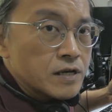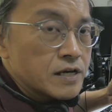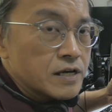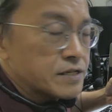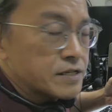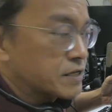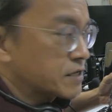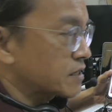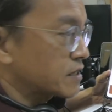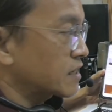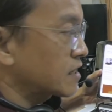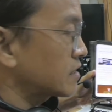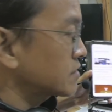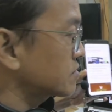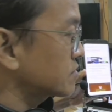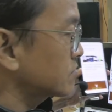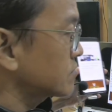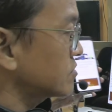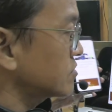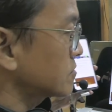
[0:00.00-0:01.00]
and then
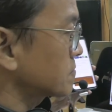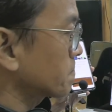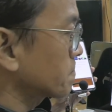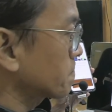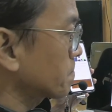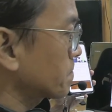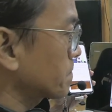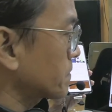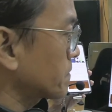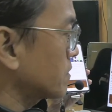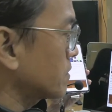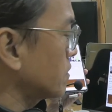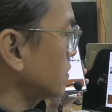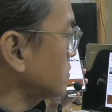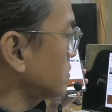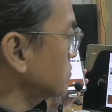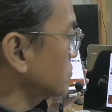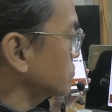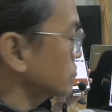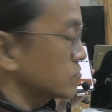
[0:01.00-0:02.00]
cast it
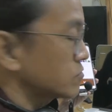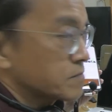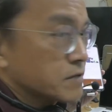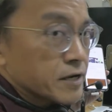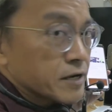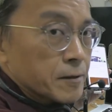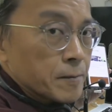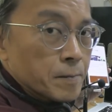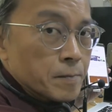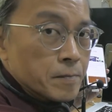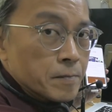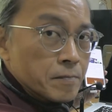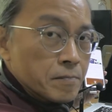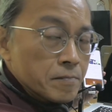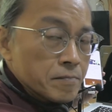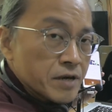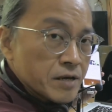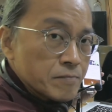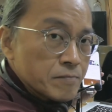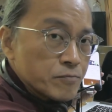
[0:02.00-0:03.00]
onto my
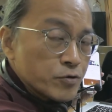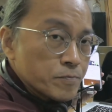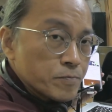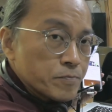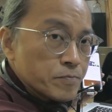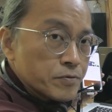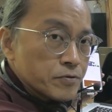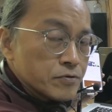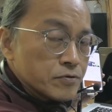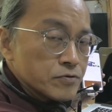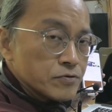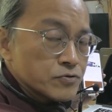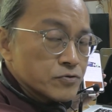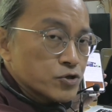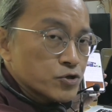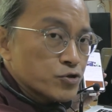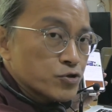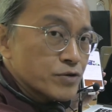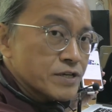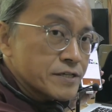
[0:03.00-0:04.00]
MacBook Pro
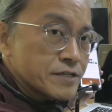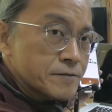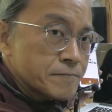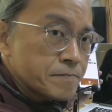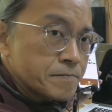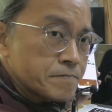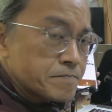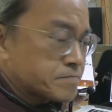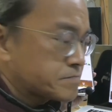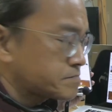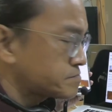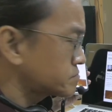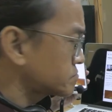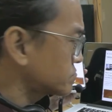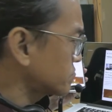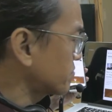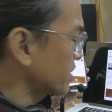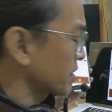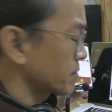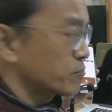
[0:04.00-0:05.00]
screen,
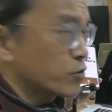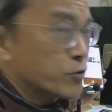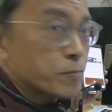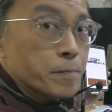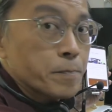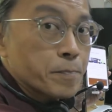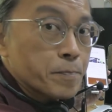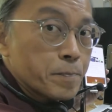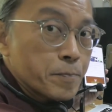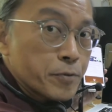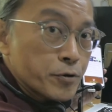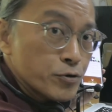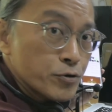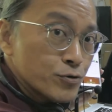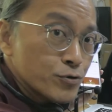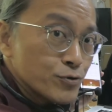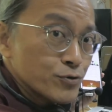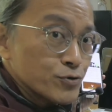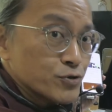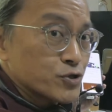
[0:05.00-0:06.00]
and
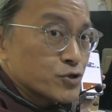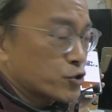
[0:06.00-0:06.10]
from